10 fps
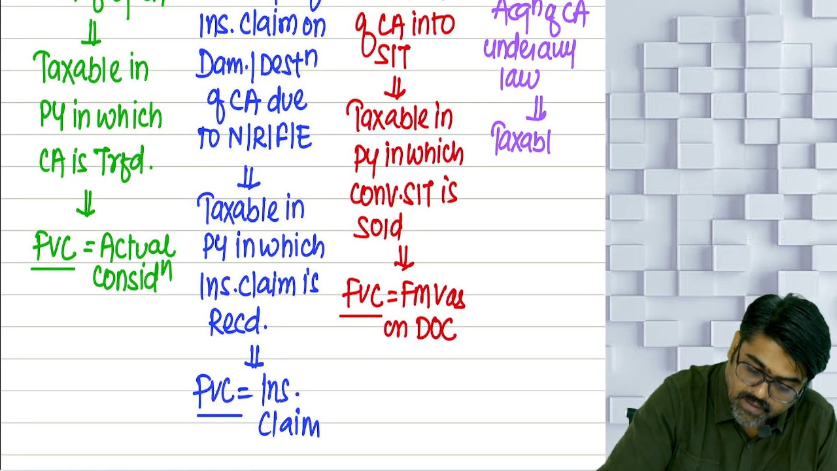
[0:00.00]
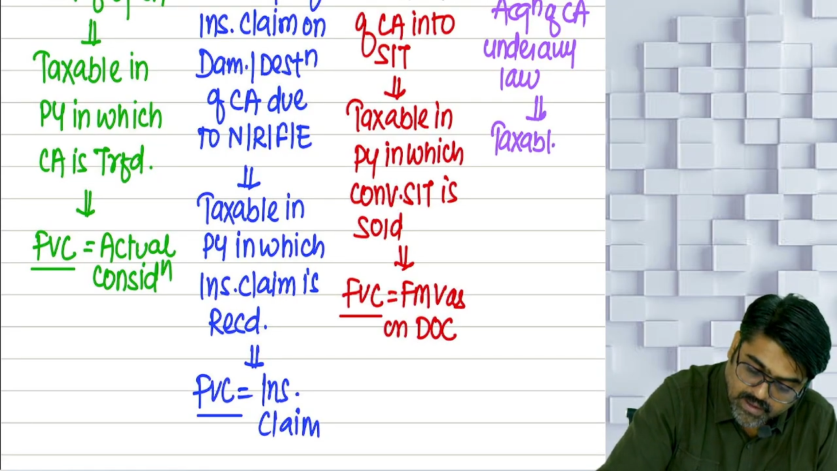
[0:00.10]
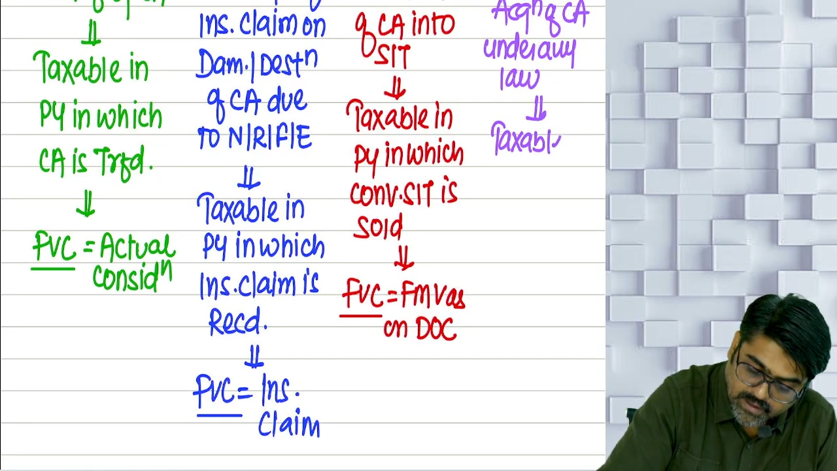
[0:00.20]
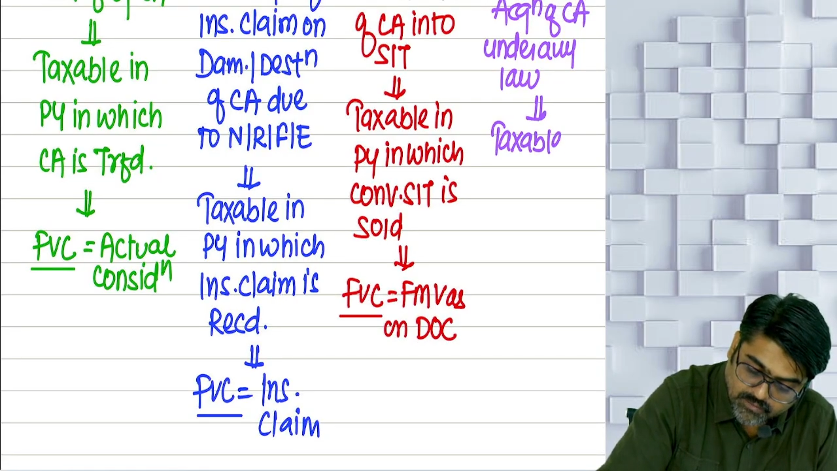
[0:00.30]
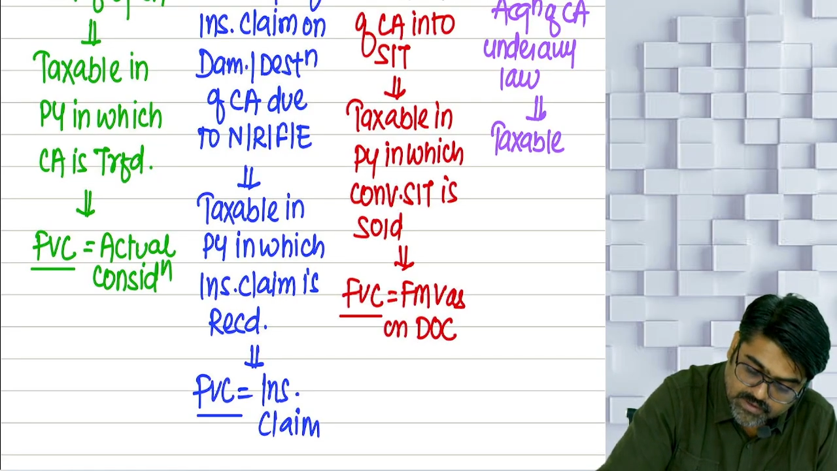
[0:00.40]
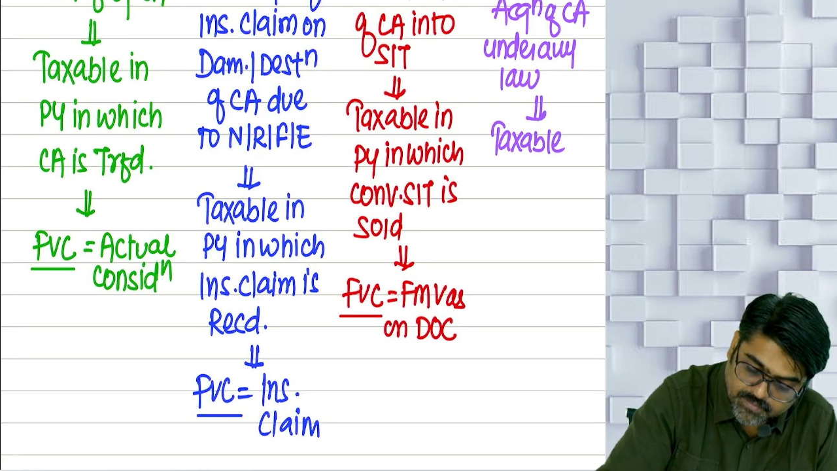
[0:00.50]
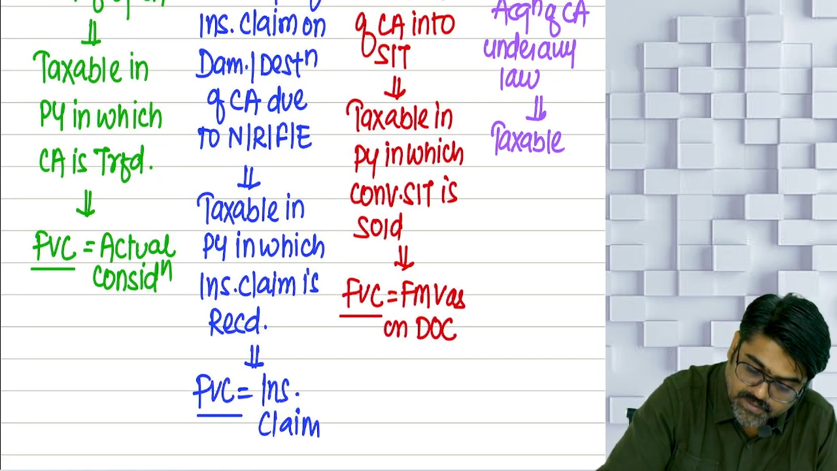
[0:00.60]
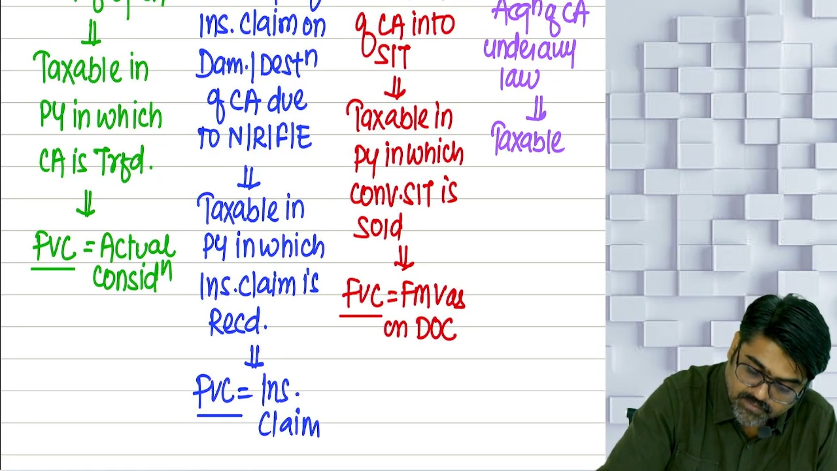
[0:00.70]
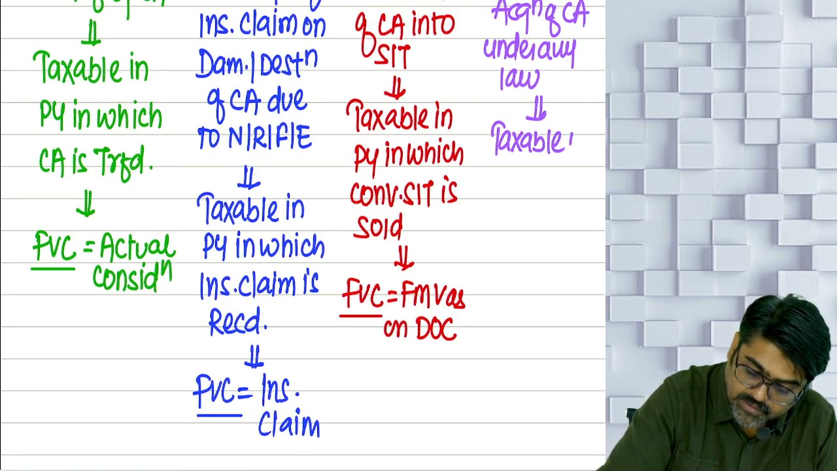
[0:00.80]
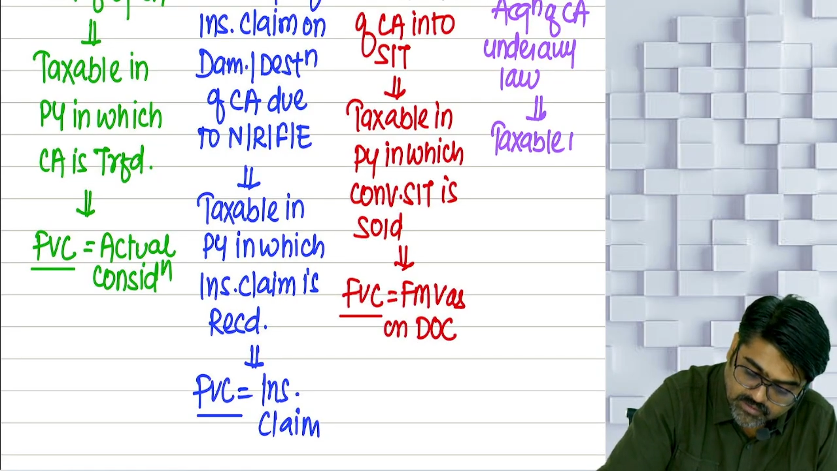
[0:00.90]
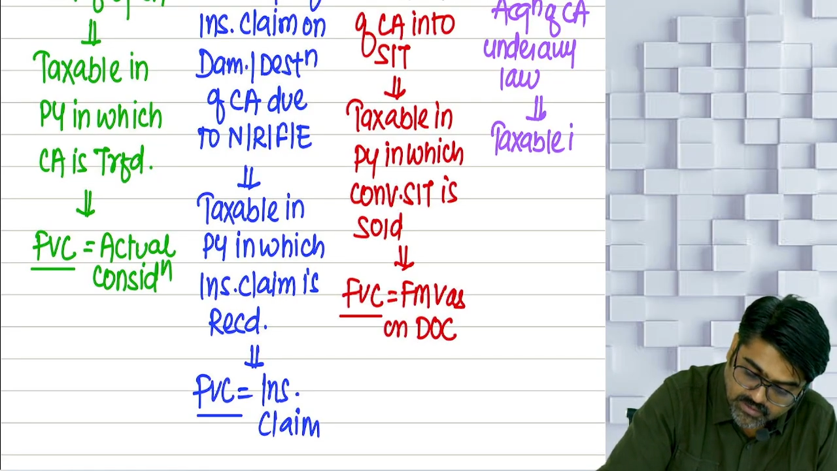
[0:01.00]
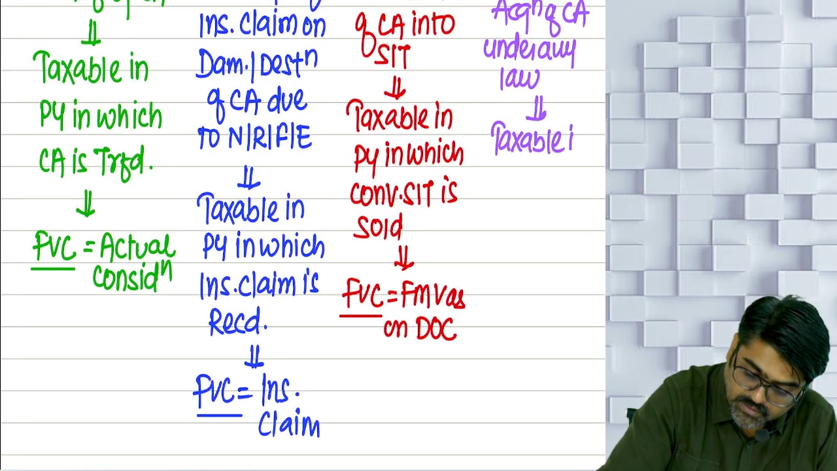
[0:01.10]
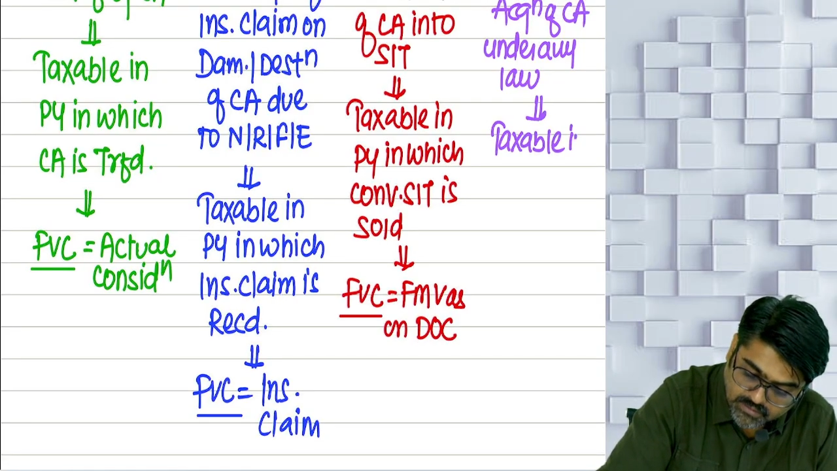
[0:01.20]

in which previous year?